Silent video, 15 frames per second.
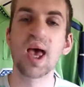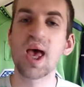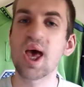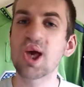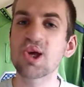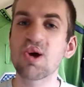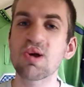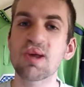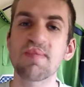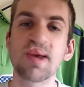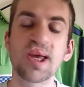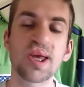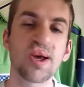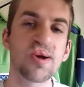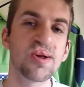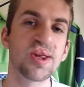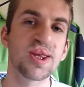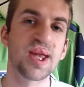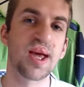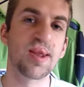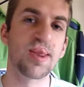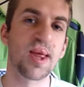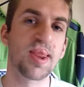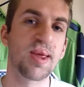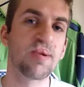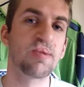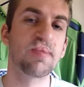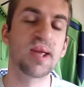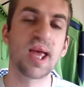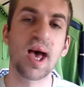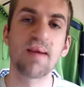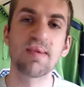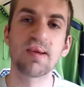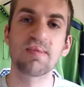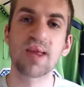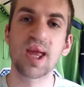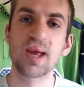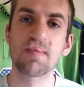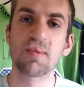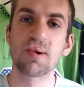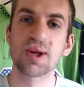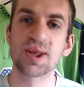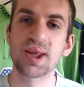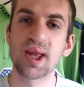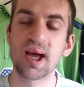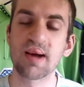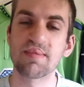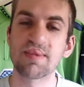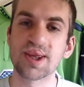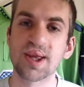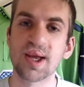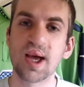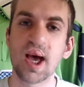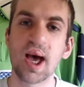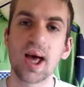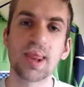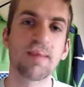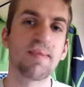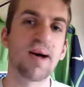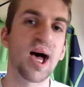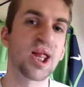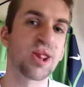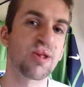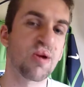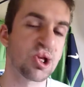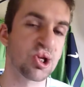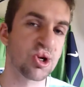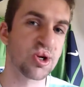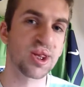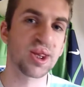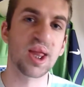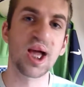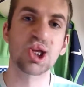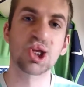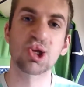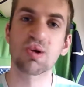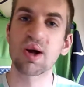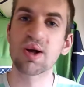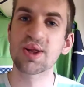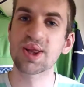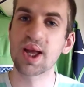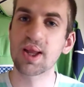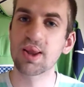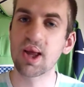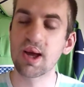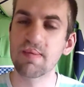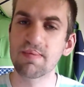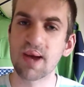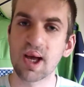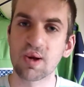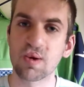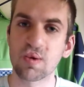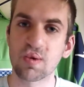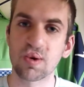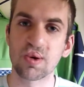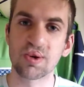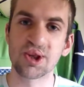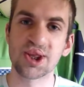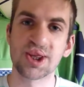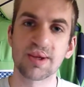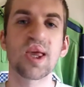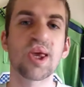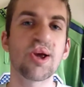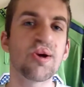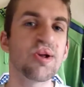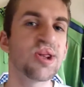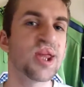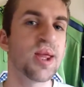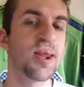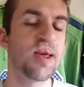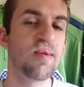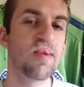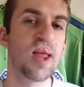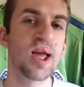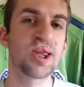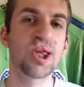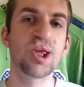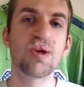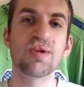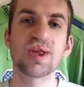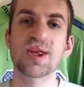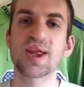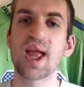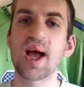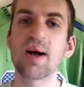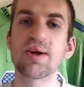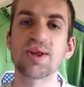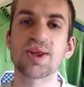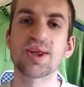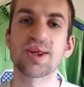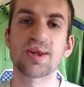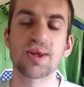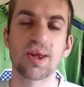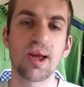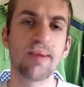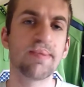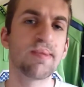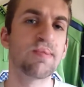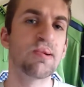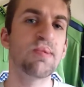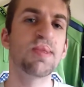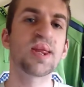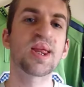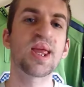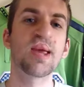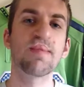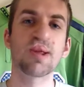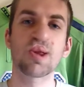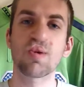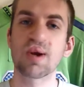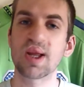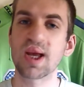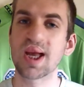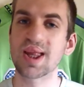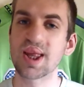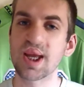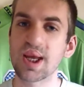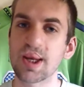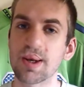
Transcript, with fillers: Head coach Pete Carroll said that they will be having him take more snaps at the pass rusher slash strong side linebacker roles. Carroll said they would like to use his talents to help improve the team in 2019.